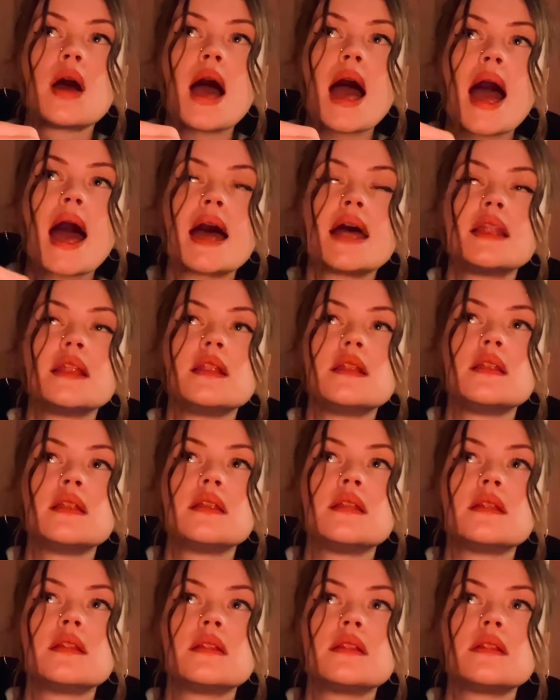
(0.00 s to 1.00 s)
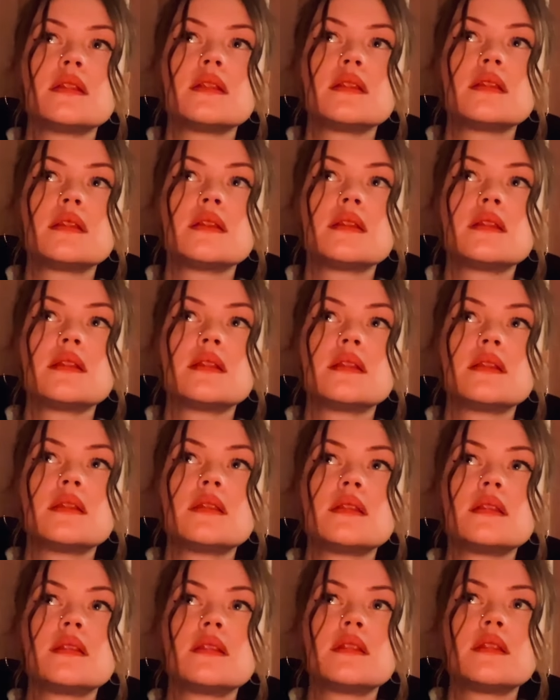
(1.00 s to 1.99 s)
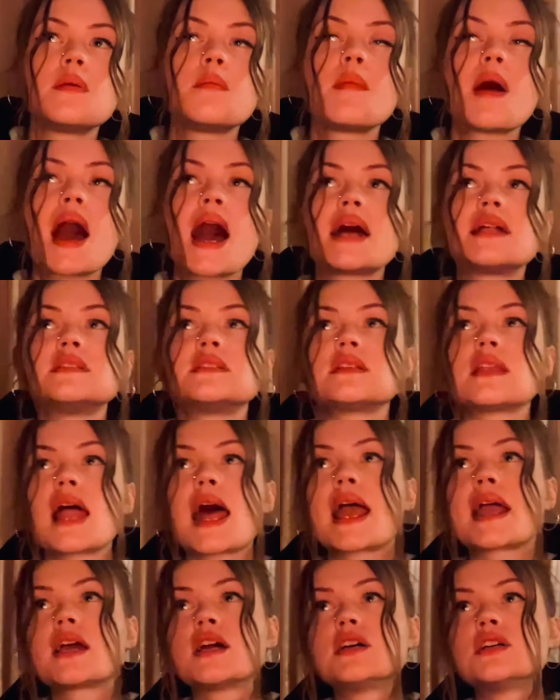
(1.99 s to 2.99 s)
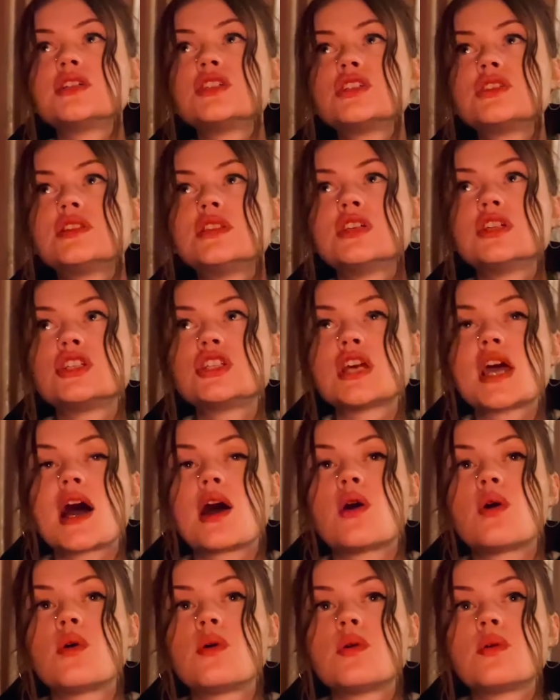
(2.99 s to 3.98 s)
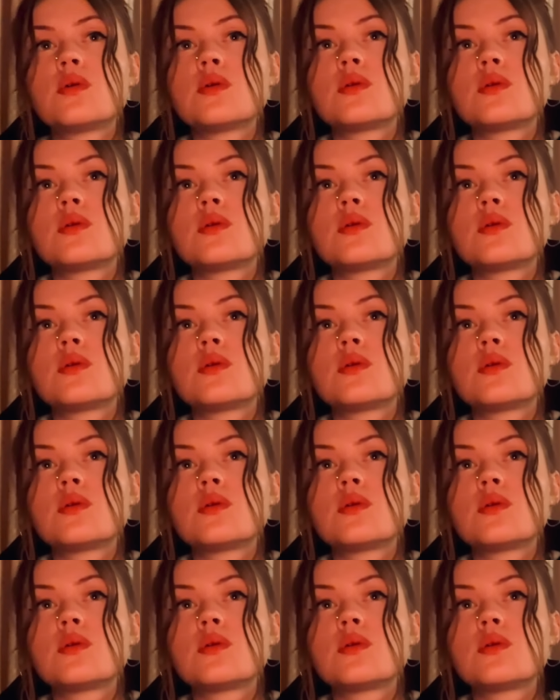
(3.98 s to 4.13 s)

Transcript: and the man's like the shell.